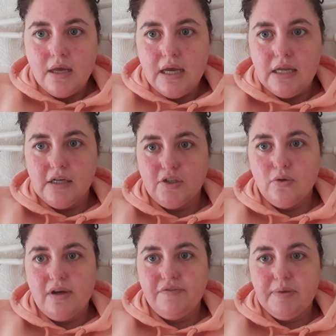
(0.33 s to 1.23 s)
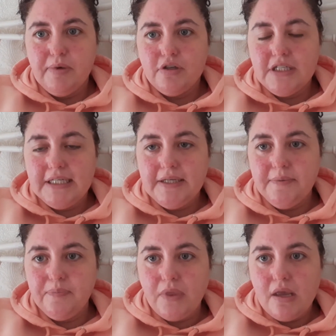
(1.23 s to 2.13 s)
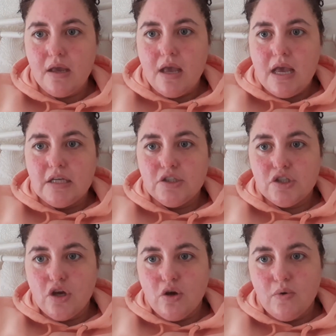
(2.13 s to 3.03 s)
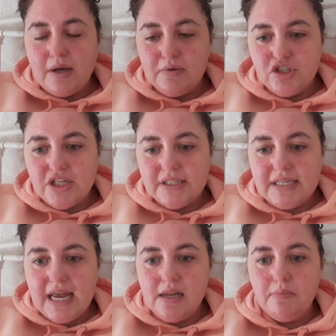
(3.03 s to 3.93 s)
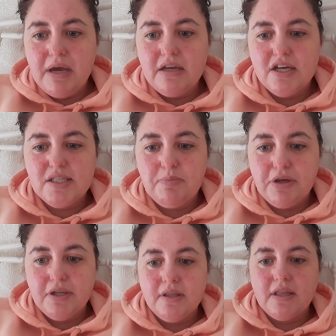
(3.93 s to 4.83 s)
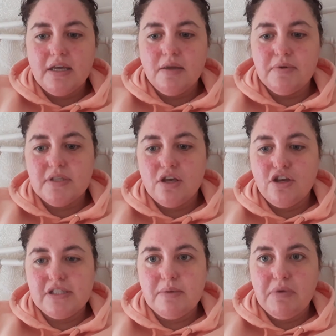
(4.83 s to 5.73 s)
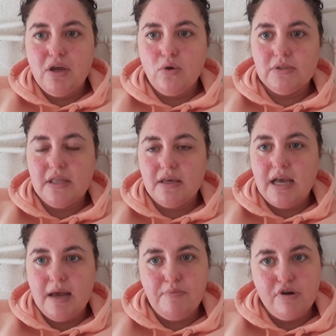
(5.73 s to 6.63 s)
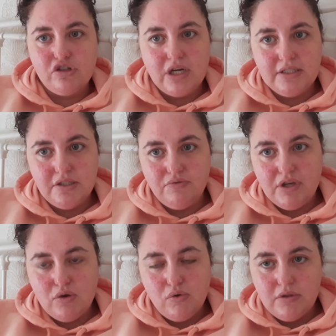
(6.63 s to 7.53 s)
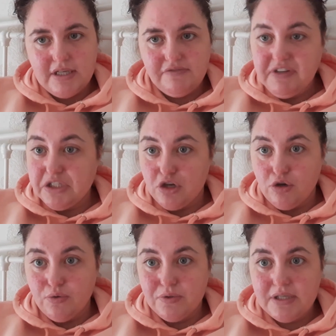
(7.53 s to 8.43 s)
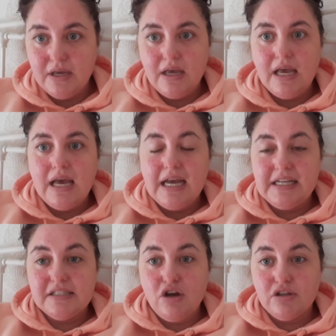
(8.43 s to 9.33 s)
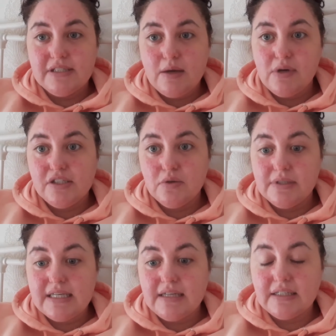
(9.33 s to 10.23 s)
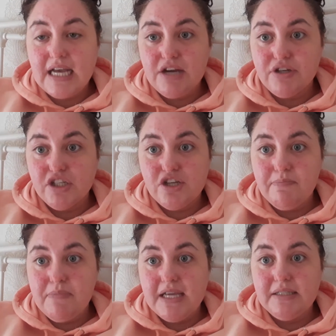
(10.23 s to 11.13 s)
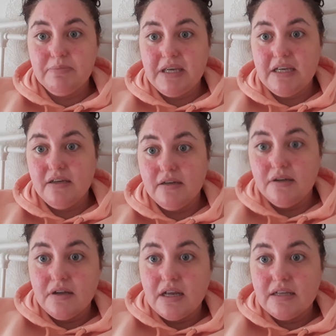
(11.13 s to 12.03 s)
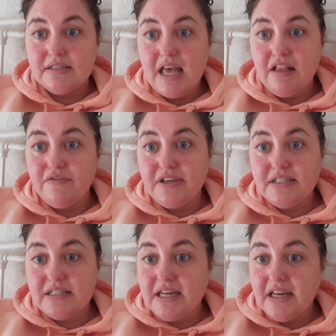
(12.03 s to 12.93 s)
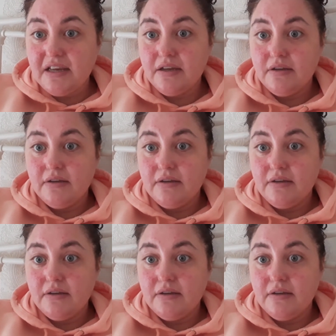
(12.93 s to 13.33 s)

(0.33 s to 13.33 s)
Hello everybody. So I was just telling my husband that it was hurting me holding the camera trying to record these videos, and he's gone down into his little garage and made me a selfie stick